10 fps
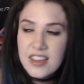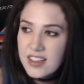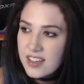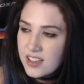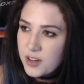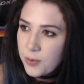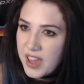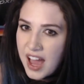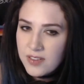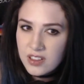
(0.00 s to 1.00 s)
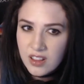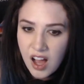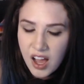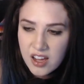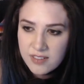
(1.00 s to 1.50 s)
you know, we have a
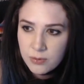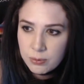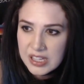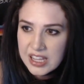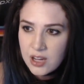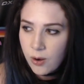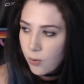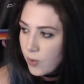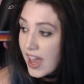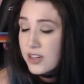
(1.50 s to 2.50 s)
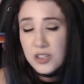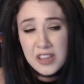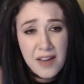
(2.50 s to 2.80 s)
lot of we actually have